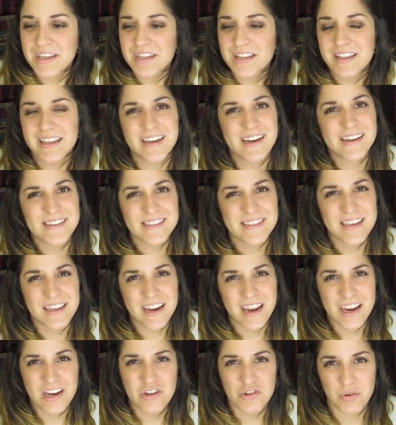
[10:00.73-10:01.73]
Like I said, I
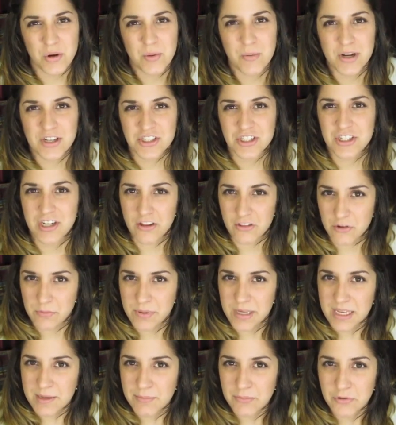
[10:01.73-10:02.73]
enjoy watching other
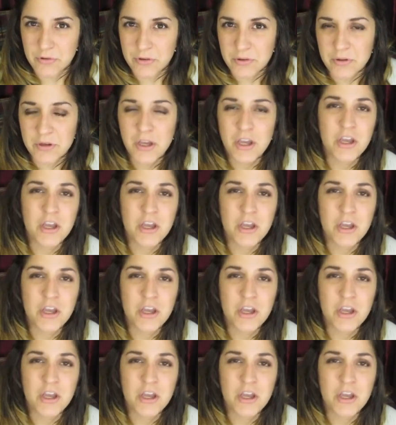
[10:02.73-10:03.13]
people